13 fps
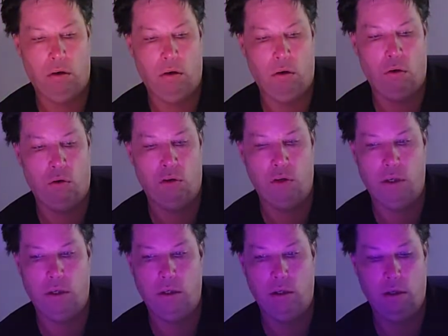
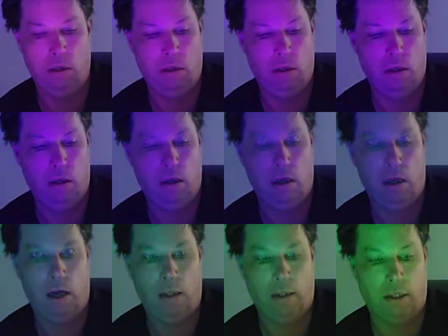Ocean.
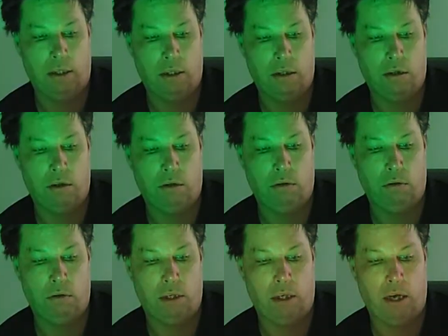I think this is the
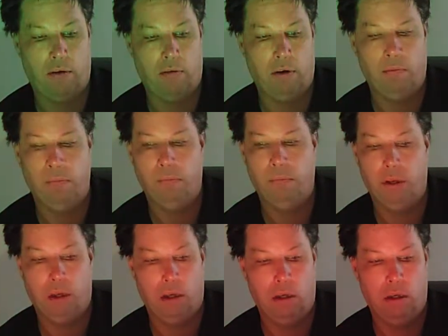coolest thing ever.
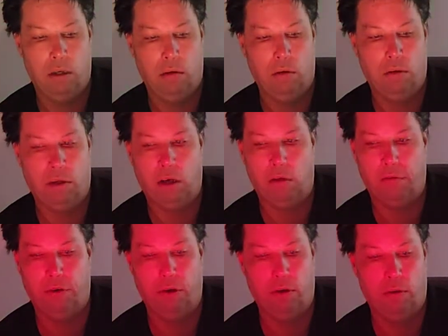What's Kung
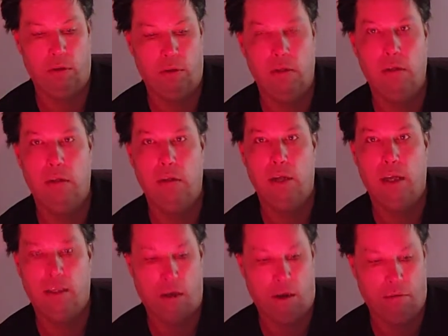Fu?
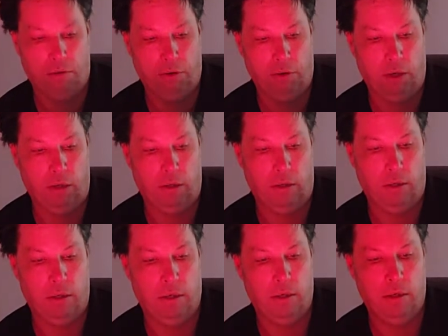That's Kung Fu
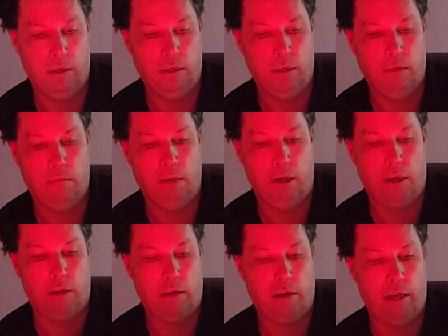colored.
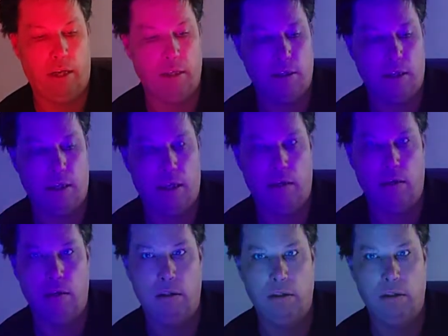Mediterranean style.